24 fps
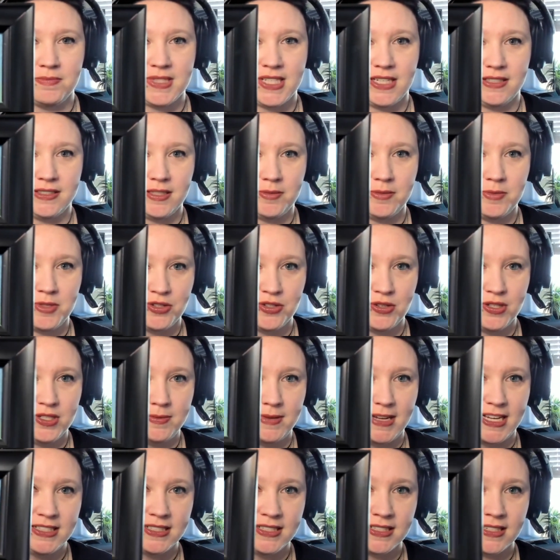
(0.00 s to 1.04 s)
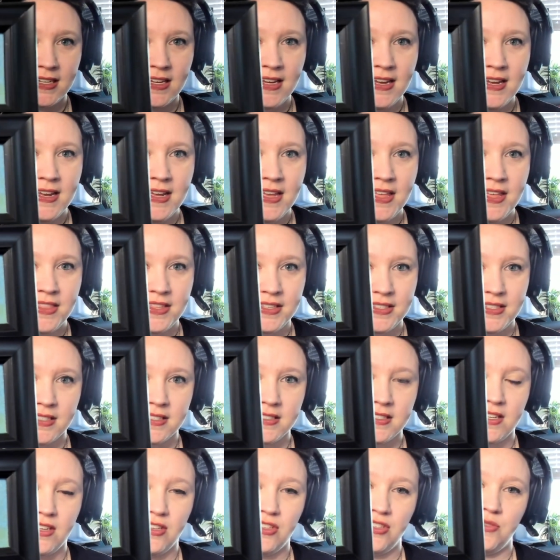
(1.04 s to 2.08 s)
Zelda Majora's Mask. This is
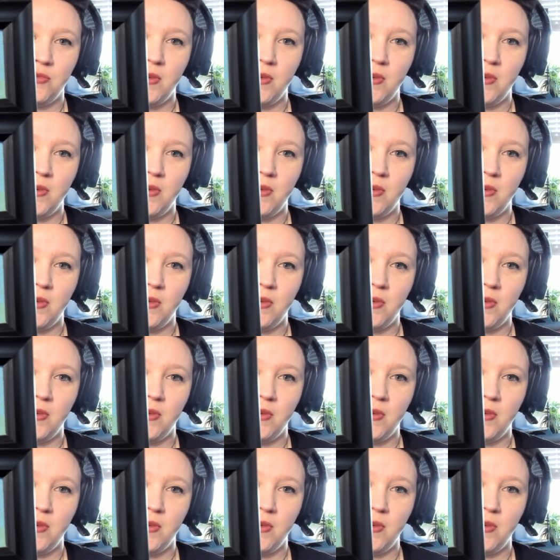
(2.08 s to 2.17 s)
stitched